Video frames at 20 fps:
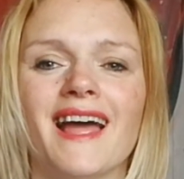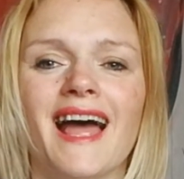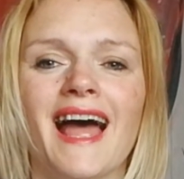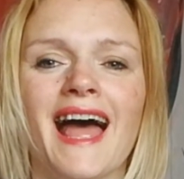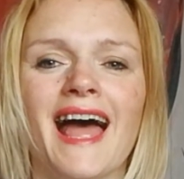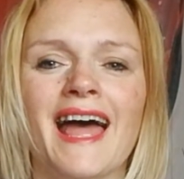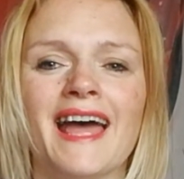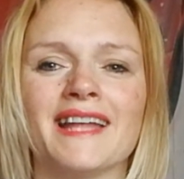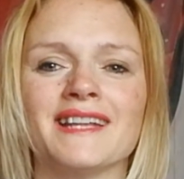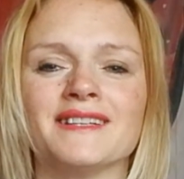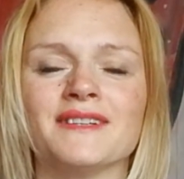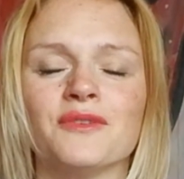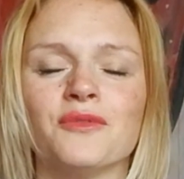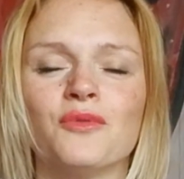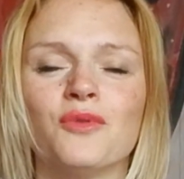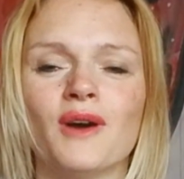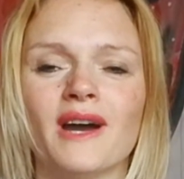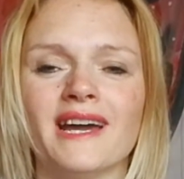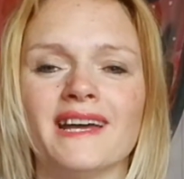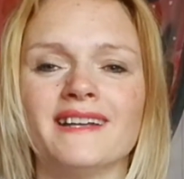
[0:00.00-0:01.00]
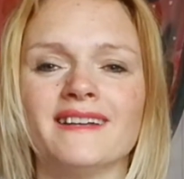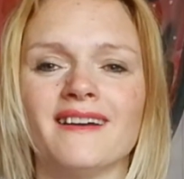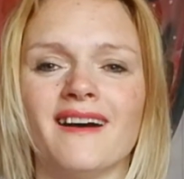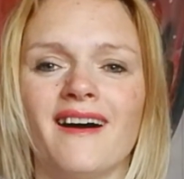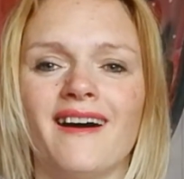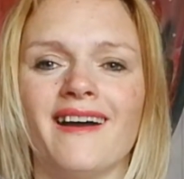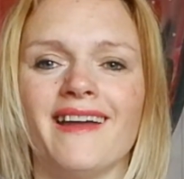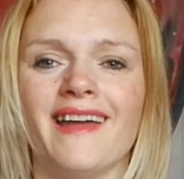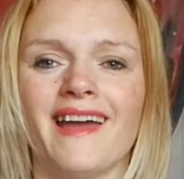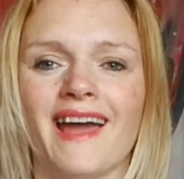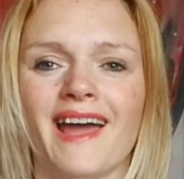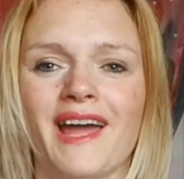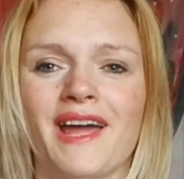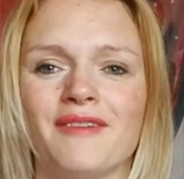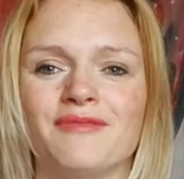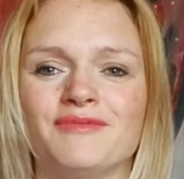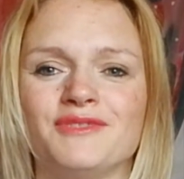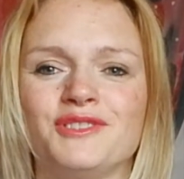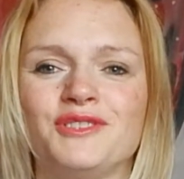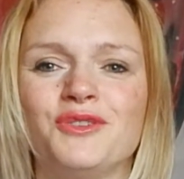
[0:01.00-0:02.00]
And when I
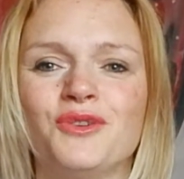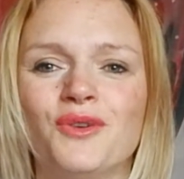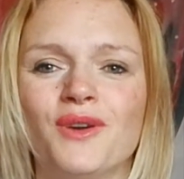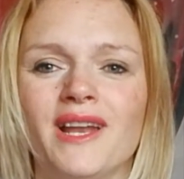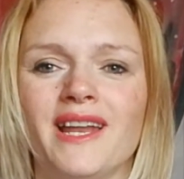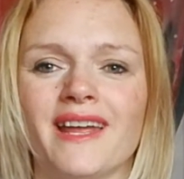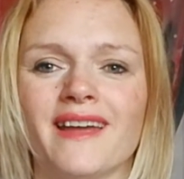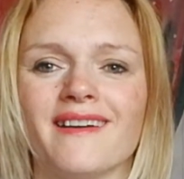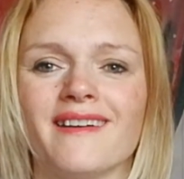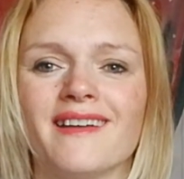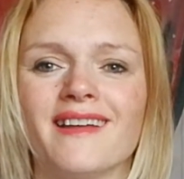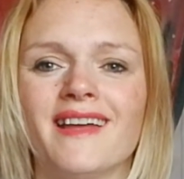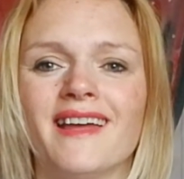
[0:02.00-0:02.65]
am truly